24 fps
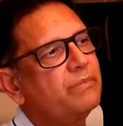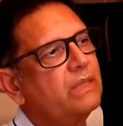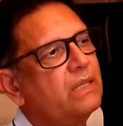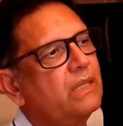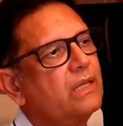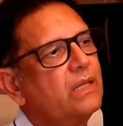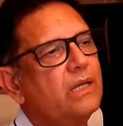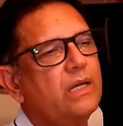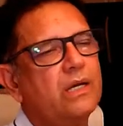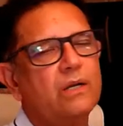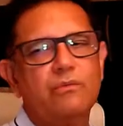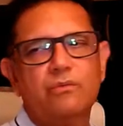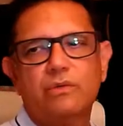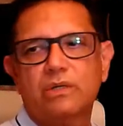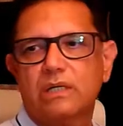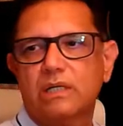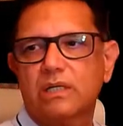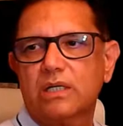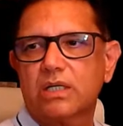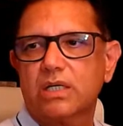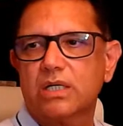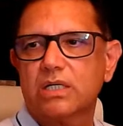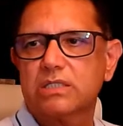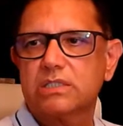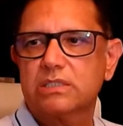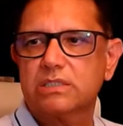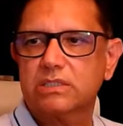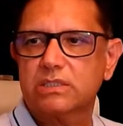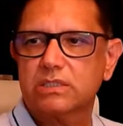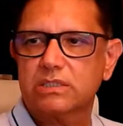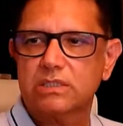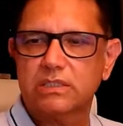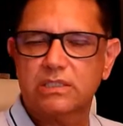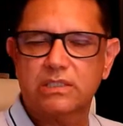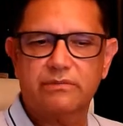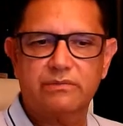and we can
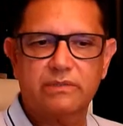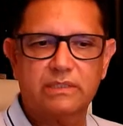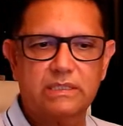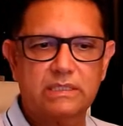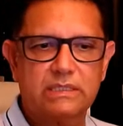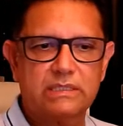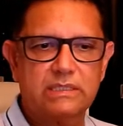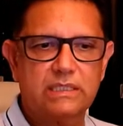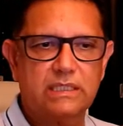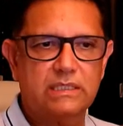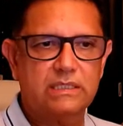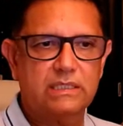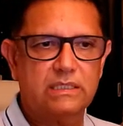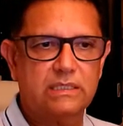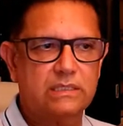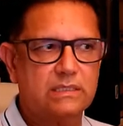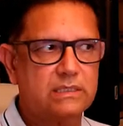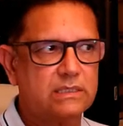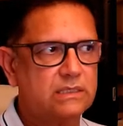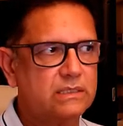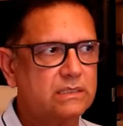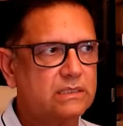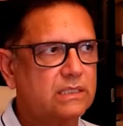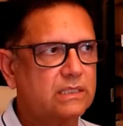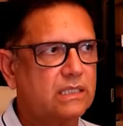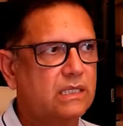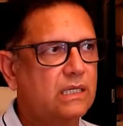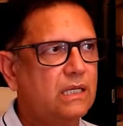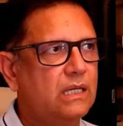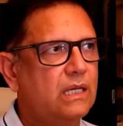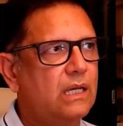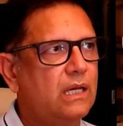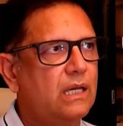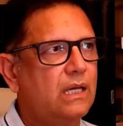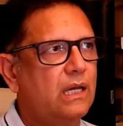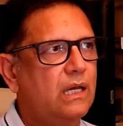construct different sentences,
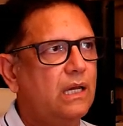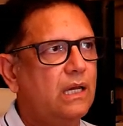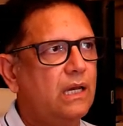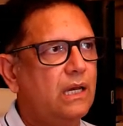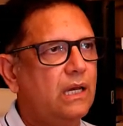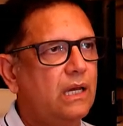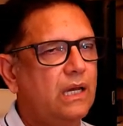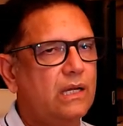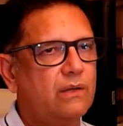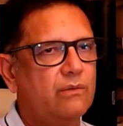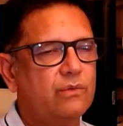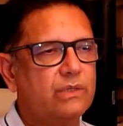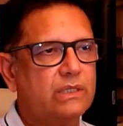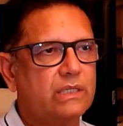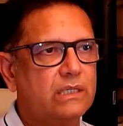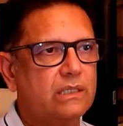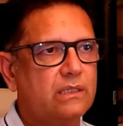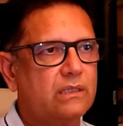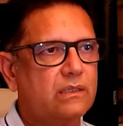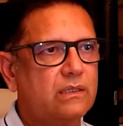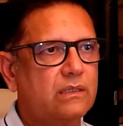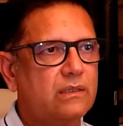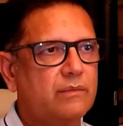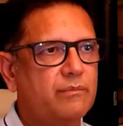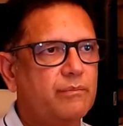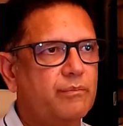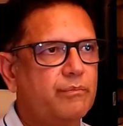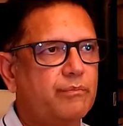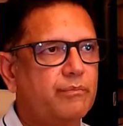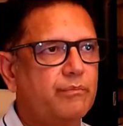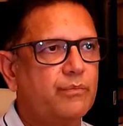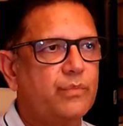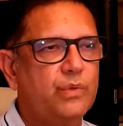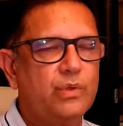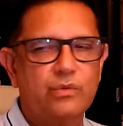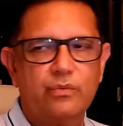and we can
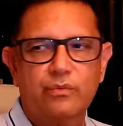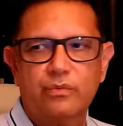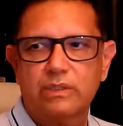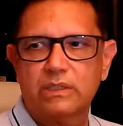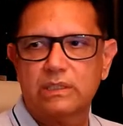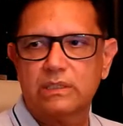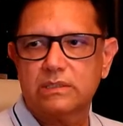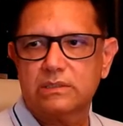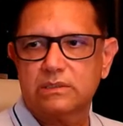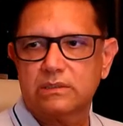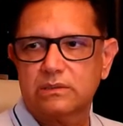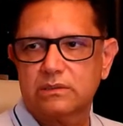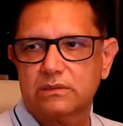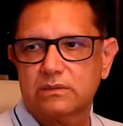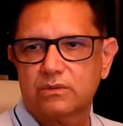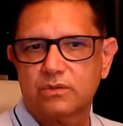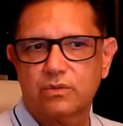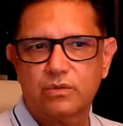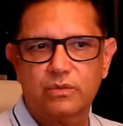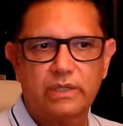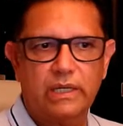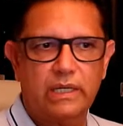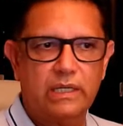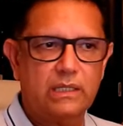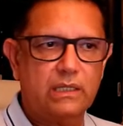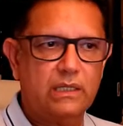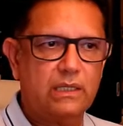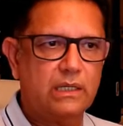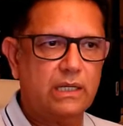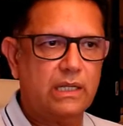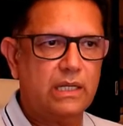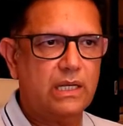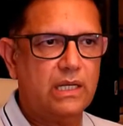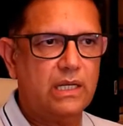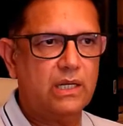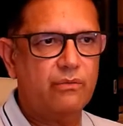put words together
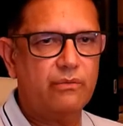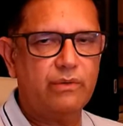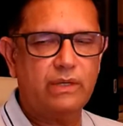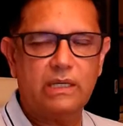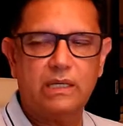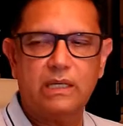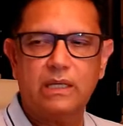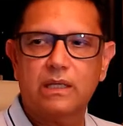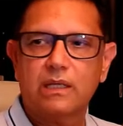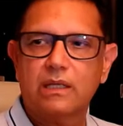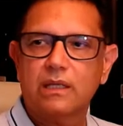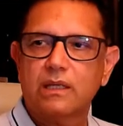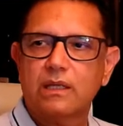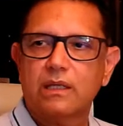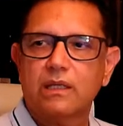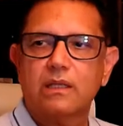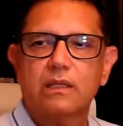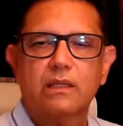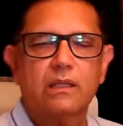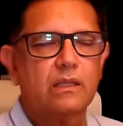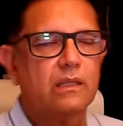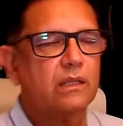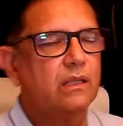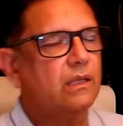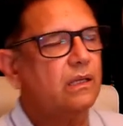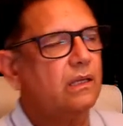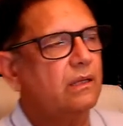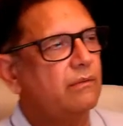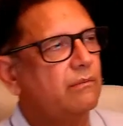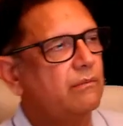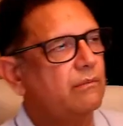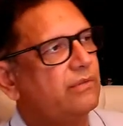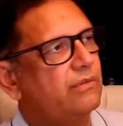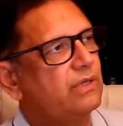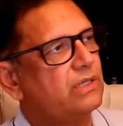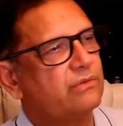in a way
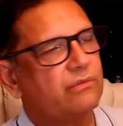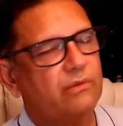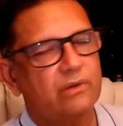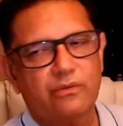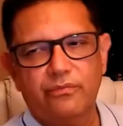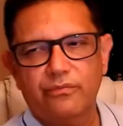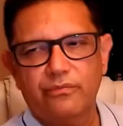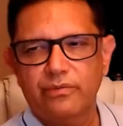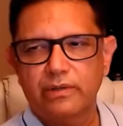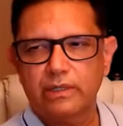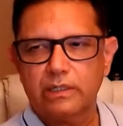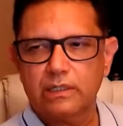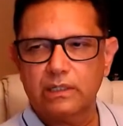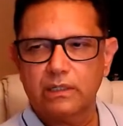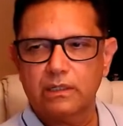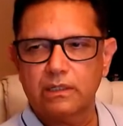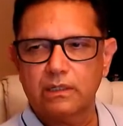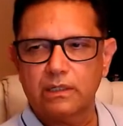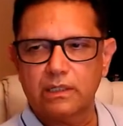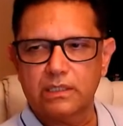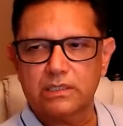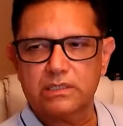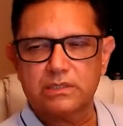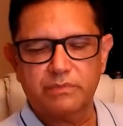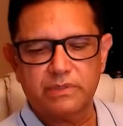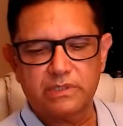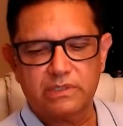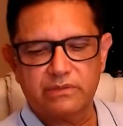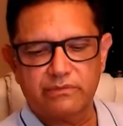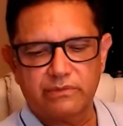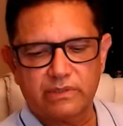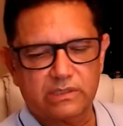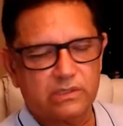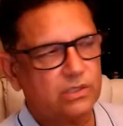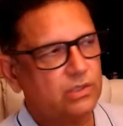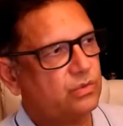which will fit in a specific
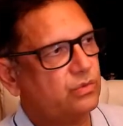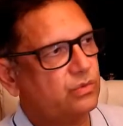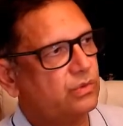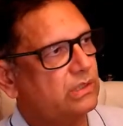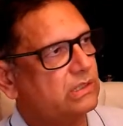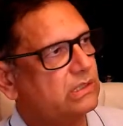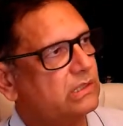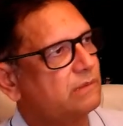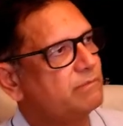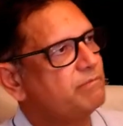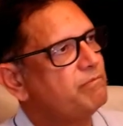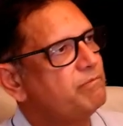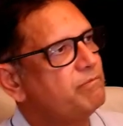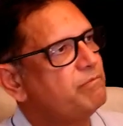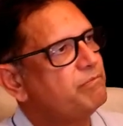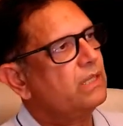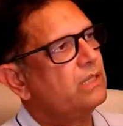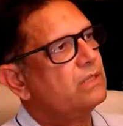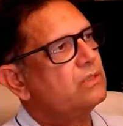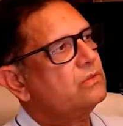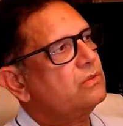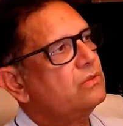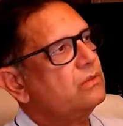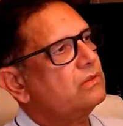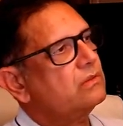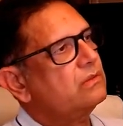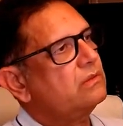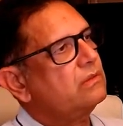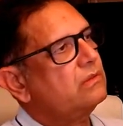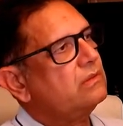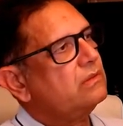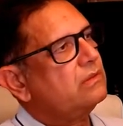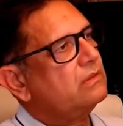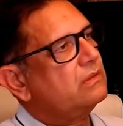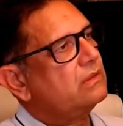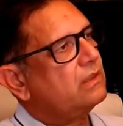situation. So
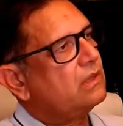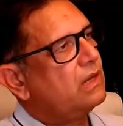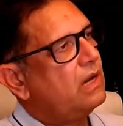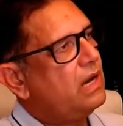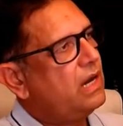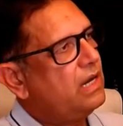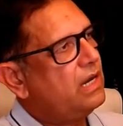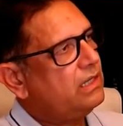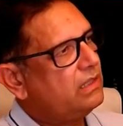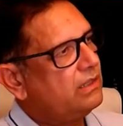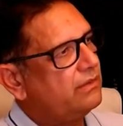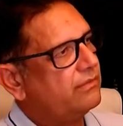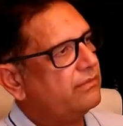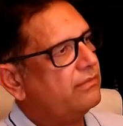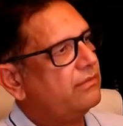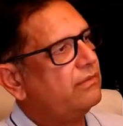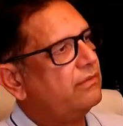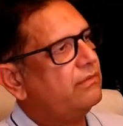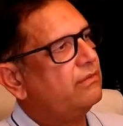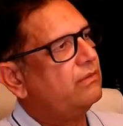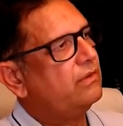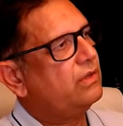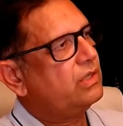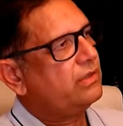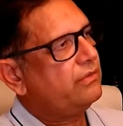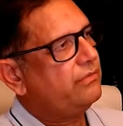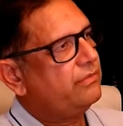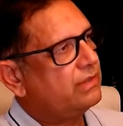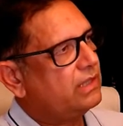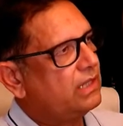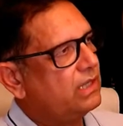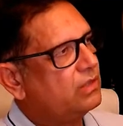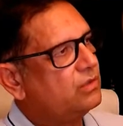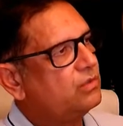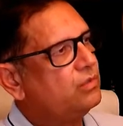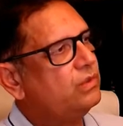kind of a lot of
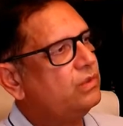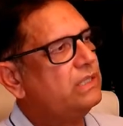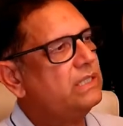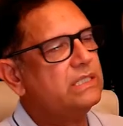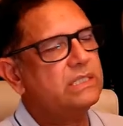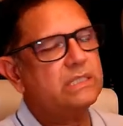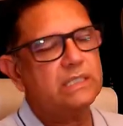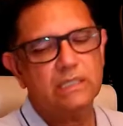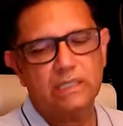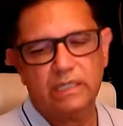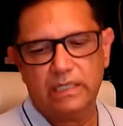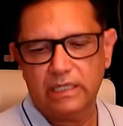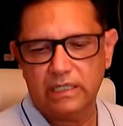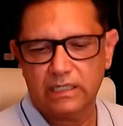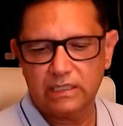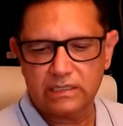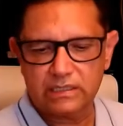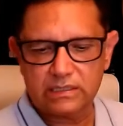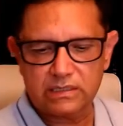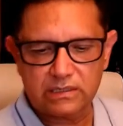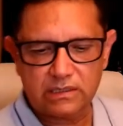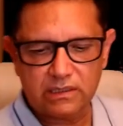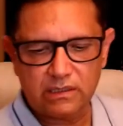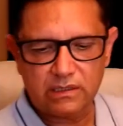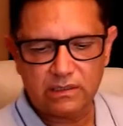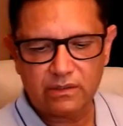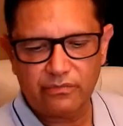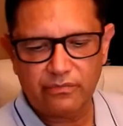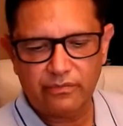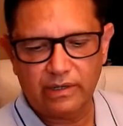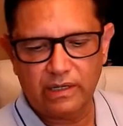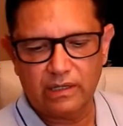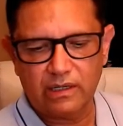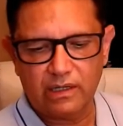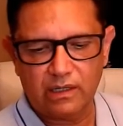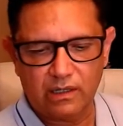calculation in Sarf
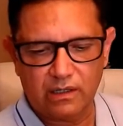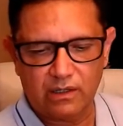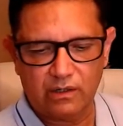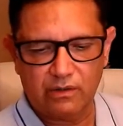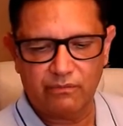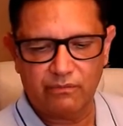and Nahw,